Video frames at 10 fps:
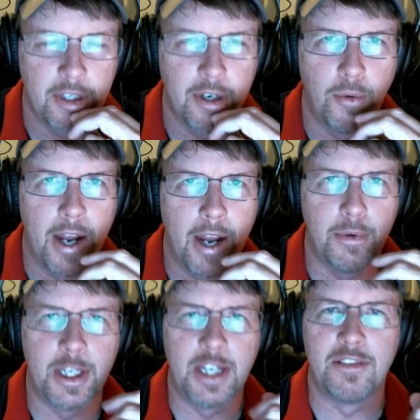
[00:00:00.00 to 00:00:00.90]
know, why do
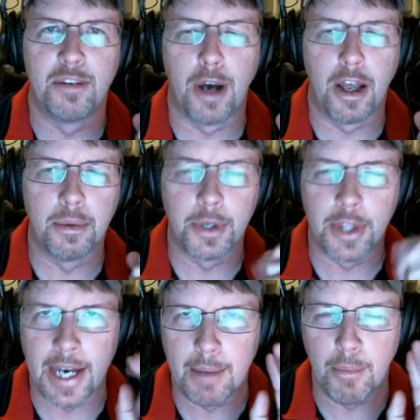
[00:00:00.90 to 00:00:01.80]
we even bother with
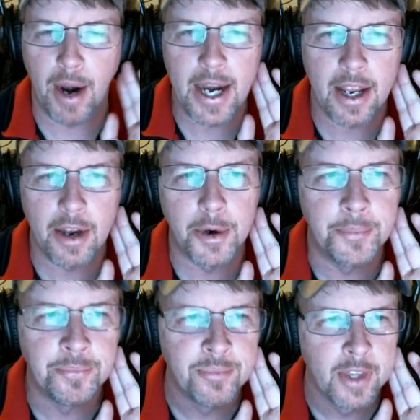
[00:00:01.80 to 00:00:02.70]
ham
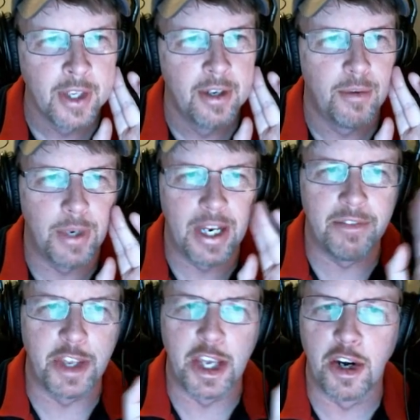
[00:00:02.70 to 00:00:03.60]
radio? We
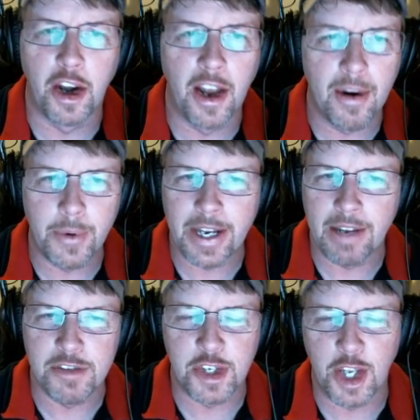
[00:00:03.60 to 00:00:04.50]
have the internet, we
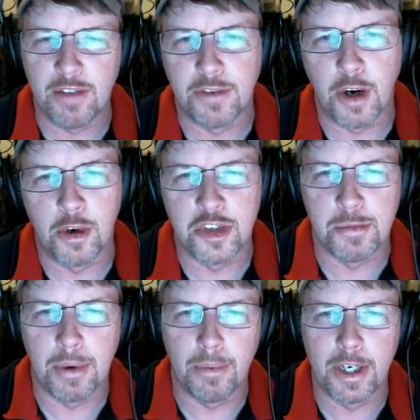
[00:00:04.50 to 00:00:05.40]
have cell phones,
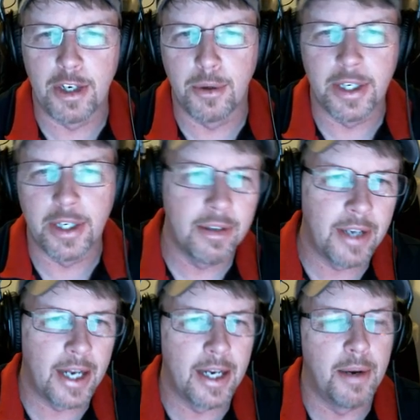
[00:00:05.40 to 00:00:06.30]
but we do it
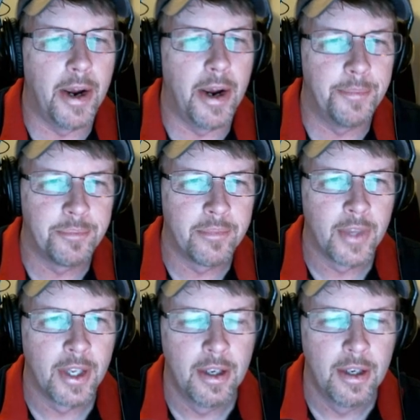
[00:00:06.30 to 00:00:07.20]
anyway.
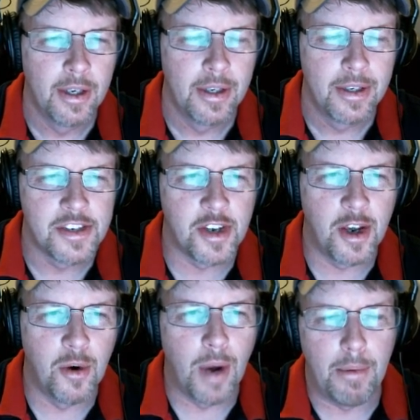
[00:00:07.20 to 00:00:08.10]

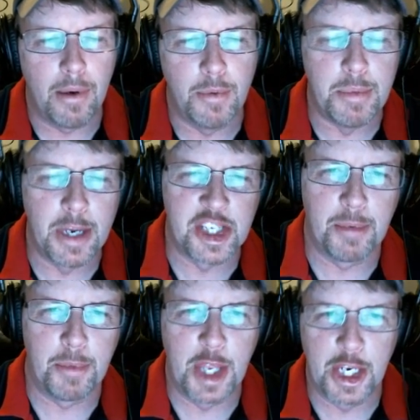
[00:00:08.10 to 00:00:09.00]
So why would we pick
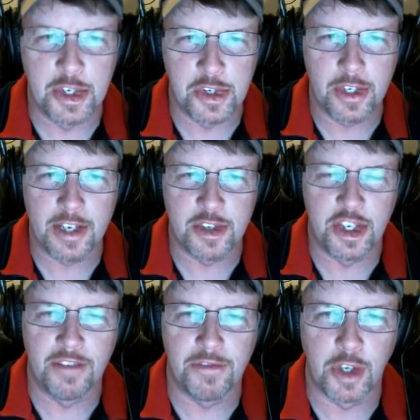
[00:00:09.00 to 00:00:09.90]
something as, as
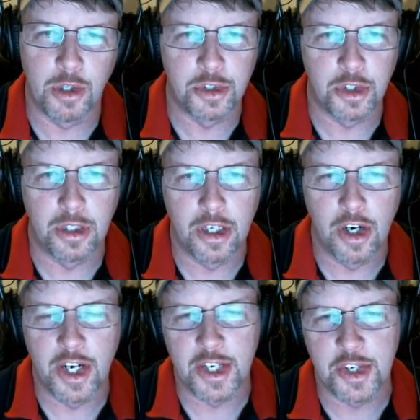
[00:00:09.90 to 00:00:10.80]
difficult to
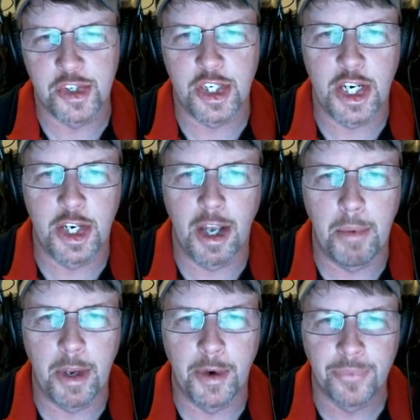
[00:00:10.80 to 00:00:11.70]
learn as
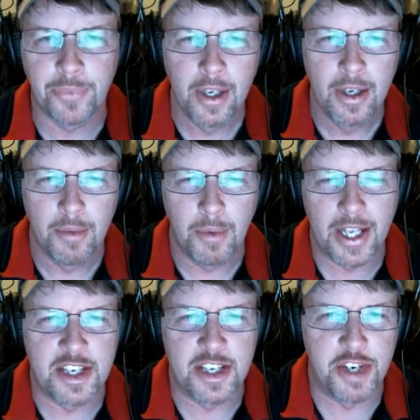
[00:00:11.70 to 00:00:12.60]
CW? Well, I
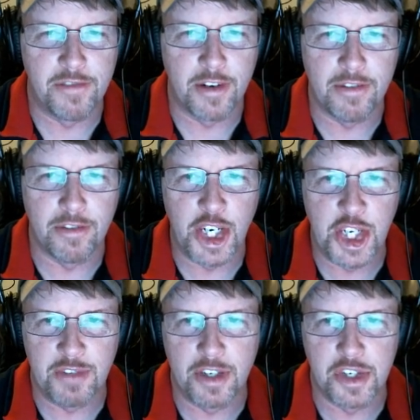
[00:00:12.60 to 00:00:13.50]
think it's different for
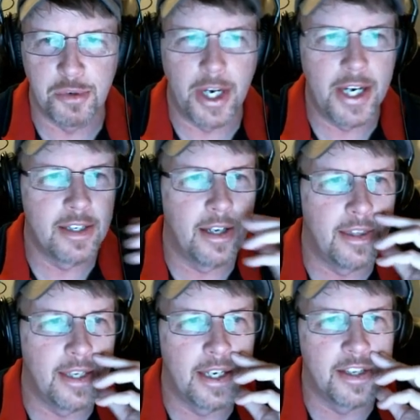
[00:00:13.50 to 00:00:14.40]
each of us, right? I
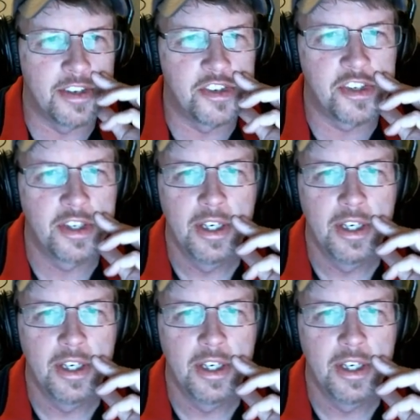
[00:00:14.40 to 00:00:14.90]
think it's